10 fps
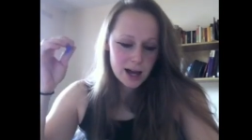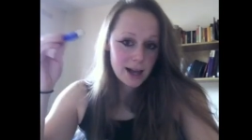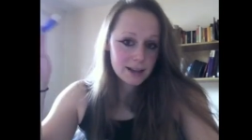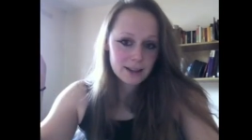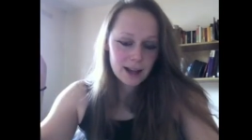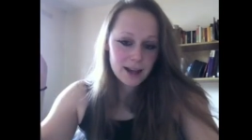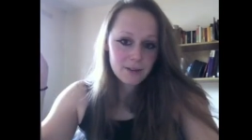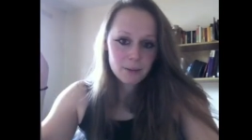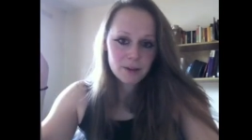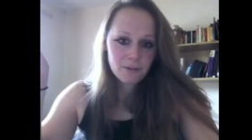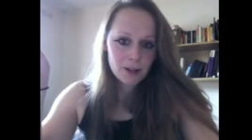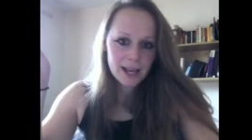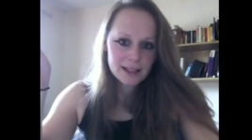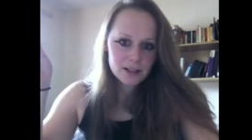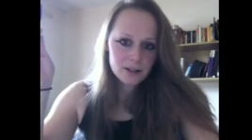And I have them for
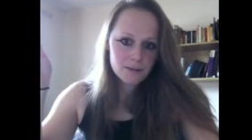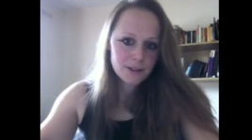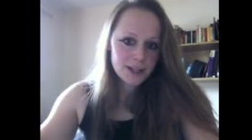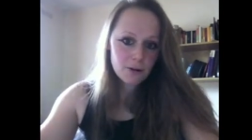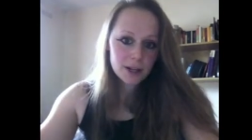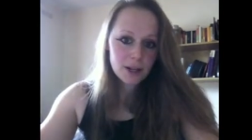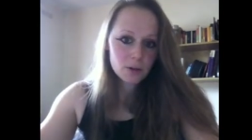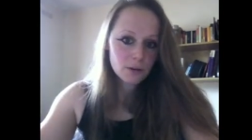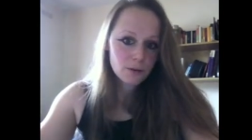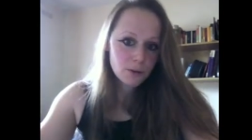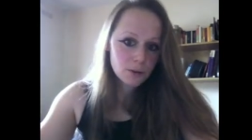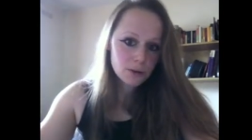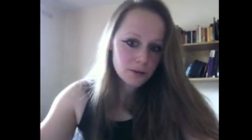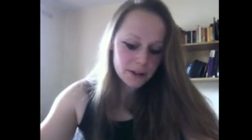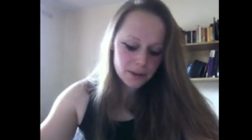later when I run out of food
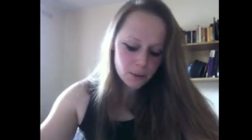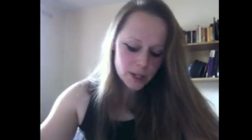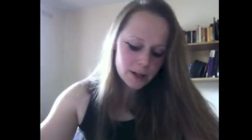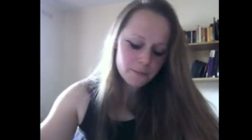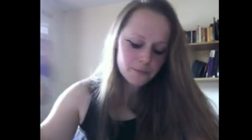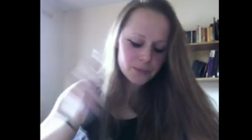during the week.